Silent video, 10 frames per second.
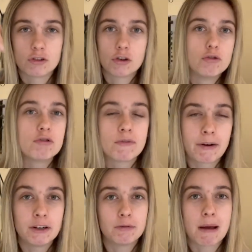Who's
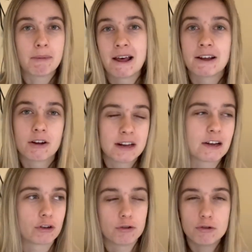very direct player?
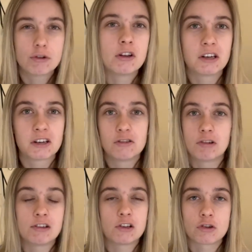Garnacho. Who's good in the
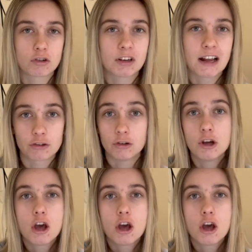transitions? Garnacho.